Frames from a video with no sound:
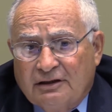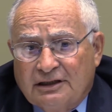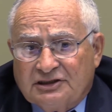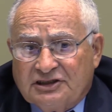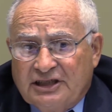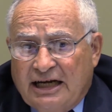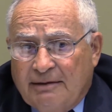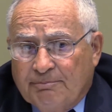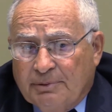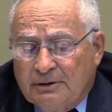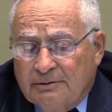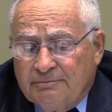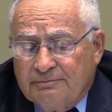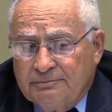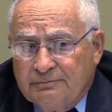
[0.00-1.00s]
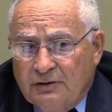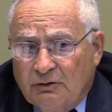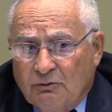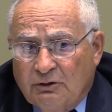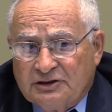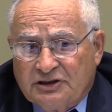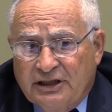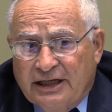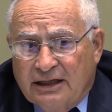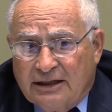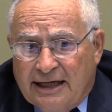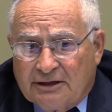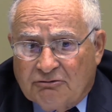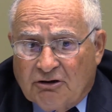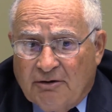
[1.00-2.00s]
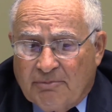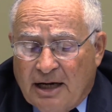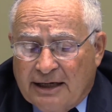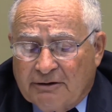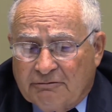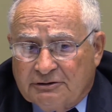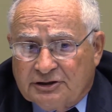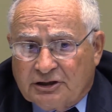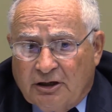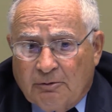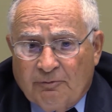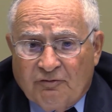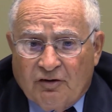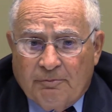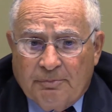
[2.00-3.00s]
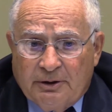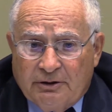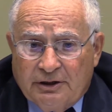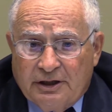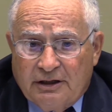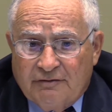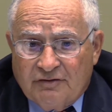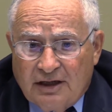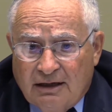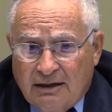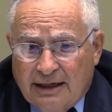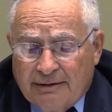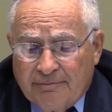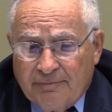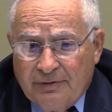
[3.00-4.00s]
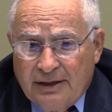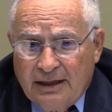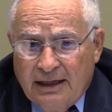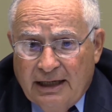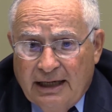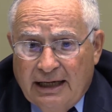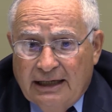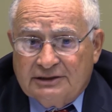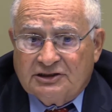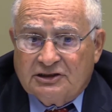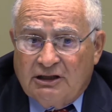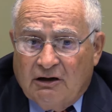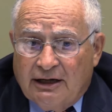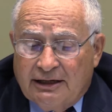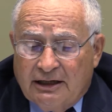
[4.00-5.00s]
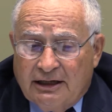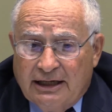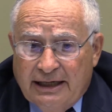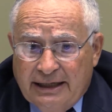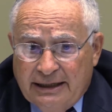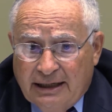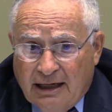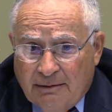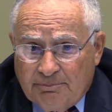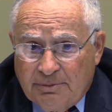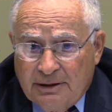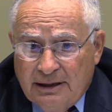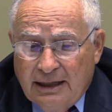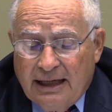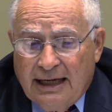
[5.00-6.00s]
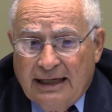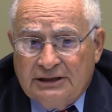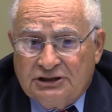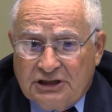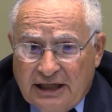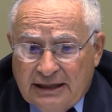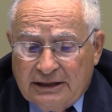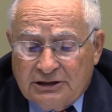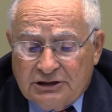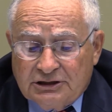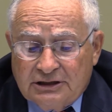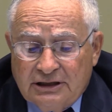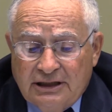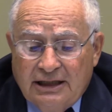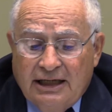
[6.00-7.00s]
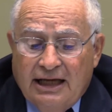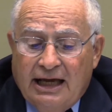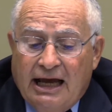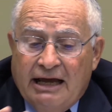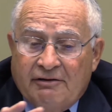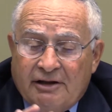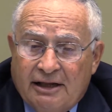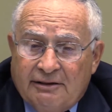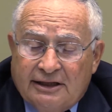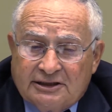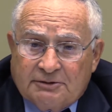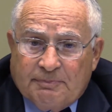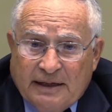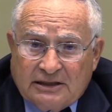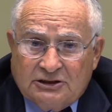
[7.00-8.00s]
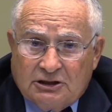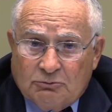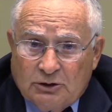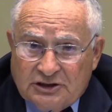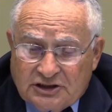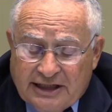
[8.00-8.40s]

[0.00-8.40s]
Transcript: the sample was in the electron microscope for a period of time, it started to heat up and change, and then this picture was